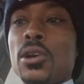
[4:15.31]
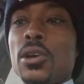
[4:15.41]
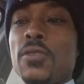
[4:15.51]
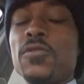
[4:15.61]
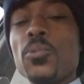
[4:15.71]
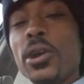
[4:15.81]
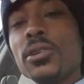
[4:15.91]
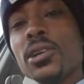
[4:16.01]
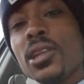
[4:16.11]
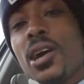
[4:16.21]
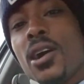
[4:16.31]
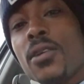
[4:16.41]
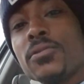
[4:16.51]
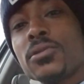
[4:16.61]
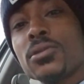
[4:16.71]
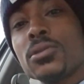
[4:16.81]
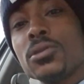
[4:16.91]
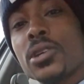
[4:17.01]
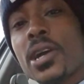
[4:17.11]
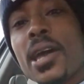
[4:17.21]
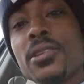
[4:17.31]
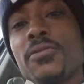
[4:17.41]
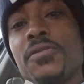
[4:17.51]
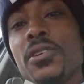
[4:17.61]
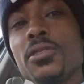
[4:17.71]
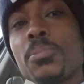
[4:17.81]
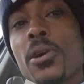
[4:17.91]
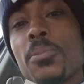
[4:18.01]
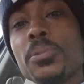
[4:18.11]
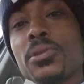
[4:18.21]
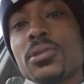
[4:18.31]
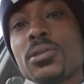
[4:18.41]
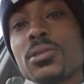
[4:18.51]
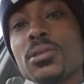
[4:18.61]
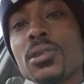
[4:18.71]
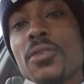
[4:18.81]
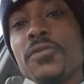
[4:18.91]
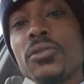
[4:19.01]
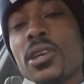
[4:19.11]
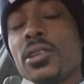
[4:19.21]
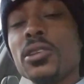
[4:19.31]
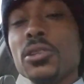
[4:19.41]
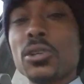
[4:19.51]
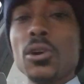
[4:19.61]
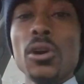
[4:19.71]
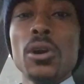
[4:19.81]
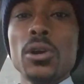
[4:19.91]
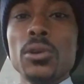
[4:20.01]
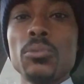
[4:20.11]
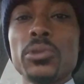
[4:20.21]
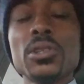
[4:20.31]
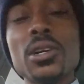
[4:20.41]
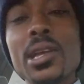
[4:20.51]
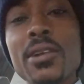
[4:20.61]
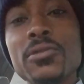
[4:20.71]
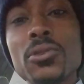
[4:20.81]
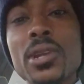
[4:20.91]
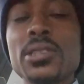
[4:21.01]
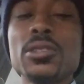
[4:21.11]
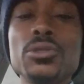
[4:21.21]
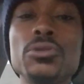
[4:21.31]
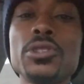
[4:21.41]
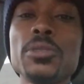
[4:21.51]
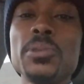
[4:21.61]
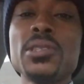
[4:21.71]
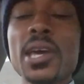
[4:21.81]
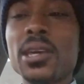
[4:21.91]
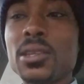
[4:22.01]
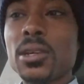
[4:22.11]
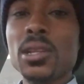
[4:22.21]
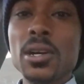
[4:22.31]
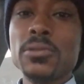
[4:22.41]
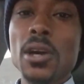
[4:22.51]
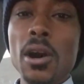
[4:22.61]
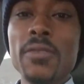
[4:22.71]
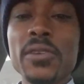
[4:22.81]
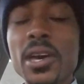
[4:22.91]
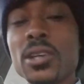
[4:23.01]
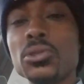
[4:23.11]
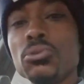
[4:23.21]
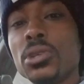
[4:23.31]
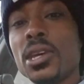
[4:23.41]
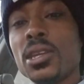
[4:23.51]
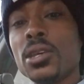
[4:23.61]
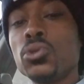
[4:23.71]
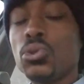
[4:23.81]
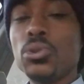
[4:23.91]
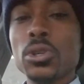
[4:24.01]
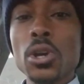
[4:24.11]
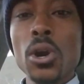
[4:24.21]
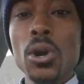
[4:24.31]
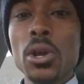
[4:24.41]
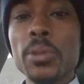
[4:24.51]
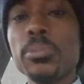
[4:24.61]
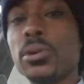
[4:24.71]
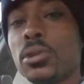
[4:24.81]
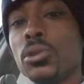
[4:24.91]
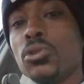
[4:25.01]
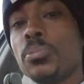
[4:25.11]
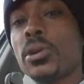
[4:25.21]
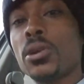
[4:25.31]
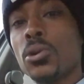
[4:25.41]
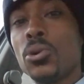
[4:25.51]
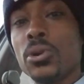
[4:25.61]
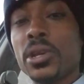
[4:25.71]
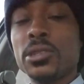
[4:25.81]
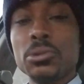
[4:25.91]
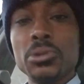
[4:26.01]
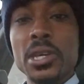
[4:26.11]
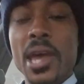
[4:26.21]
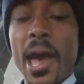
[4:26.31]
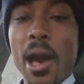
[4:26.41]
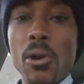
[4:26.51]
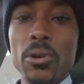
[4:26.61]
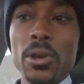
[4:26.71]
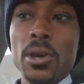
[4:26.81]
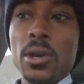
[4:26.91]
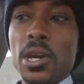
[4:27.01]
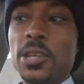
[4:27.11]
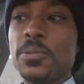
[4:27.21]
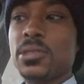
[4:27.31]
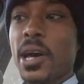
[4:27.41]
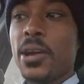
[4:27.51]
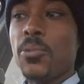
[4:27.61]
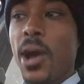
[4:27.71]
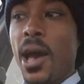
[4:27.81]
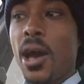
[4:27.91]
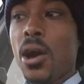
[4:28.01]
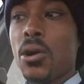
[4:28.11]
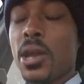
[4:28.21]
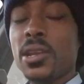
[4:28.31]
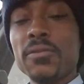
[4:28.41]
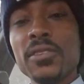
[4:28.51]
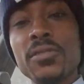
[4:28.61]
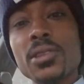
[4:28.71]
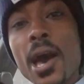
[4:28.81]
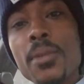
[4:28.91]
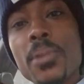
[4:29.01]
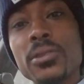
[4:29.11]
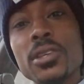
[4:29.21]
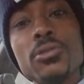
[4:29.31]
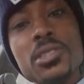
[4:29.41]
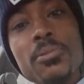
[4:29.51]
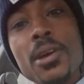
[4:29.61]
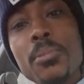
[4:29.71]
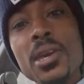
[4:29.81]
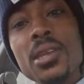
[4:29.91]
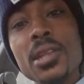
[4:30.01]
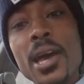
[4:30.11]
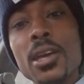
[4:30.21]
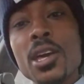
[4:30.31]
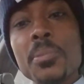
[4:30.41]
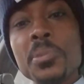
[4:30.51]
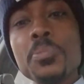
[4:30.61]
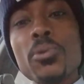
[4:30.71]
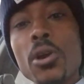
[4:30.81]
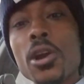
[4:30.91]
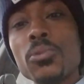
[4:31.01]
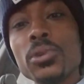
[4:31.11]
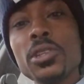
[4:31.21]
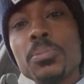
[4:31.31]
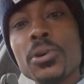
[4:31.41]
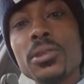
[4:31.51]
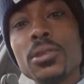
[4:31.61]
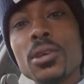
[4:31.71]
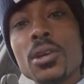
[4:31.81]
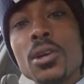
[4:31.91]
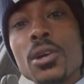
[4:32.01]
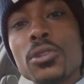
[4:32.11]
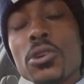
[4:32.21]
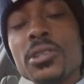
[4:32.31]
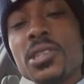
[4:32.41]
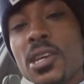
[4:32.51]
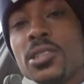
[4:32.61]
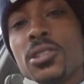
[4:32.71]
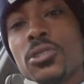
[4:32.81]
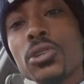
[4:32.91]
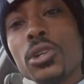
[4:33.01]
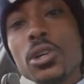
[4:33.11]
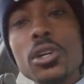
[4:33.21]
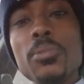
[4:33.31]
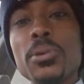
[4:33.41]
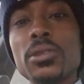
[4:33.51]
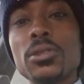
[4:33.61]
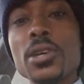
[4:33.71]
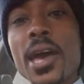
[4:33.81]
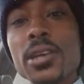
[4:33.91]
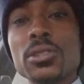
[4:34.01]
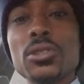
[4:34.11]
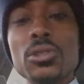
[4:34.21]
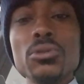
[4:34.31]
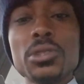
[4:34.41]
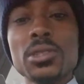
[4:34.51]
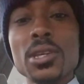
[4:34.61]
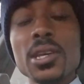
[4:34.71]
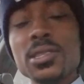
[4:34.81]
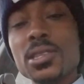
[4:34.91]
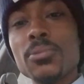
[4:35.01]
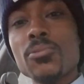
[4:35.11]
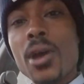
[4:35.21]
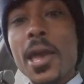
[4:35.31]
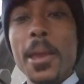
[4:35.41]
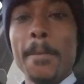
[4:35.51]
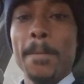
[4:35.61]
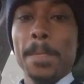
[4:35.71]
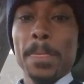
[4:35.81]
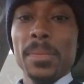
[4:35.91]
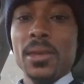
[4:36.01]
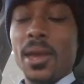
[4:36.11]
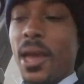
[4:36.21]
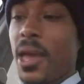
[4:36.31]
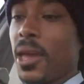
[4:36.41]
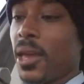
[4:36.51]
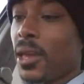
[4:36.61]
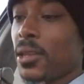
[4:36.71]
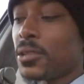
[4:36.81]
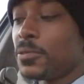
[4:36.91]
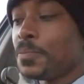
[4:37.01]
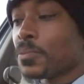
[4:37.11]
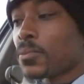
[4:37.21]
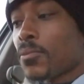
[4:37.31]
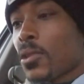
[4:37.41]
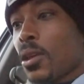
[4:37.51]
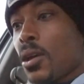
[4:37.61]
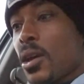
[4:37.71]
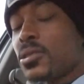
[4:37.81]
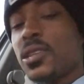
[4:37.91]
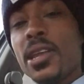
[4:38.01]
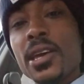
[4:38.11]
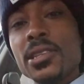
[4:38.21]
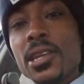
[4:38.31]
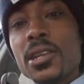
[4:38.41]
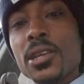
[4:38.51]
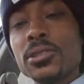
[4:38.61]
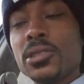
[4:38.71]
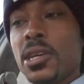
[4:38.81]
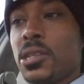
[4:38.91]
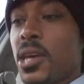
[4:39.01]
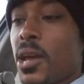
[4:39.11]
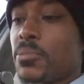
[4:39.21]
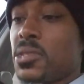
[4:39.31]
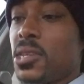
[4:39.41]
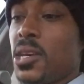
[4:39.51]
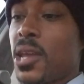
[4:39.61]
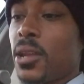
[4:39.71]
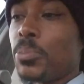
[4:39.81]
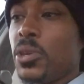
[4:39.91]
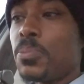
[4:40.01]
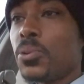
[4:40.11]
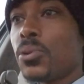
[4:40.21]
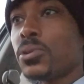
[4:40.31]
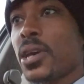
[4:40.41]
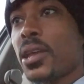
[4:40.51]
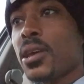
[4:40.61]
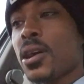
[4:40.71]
if you're wearing the gloves, you're kind of defeating the purpose if you're getting in your car with the gloves on. I said, you should be taking the gloves off as you get into the car and putting a new pair on as you get out. And he was like, wow, I never even thought about that. You see what I mean? Like, people aren't really their intentions are good, but the execution isn't right. And then another thing that I'm seeing out of people that